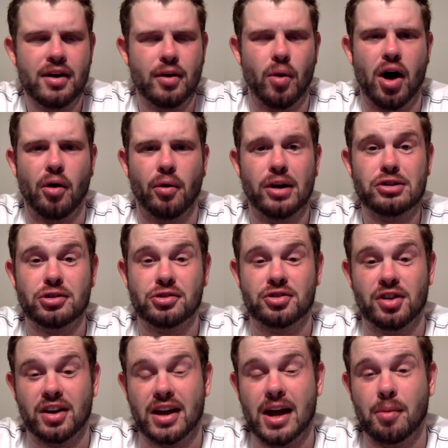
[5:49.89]
while
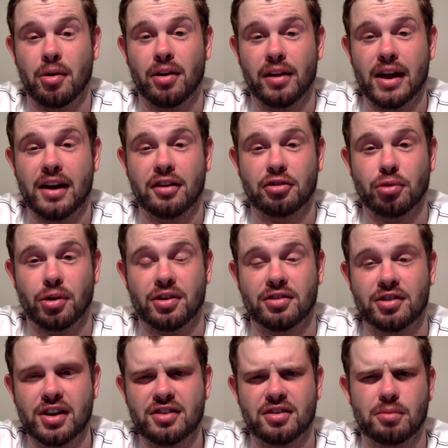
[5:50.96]
Richardson came on late his rookie
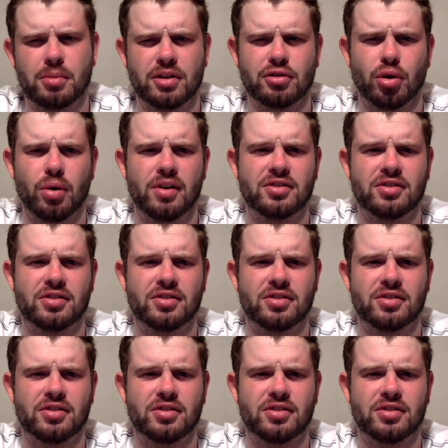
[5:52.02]
season but tore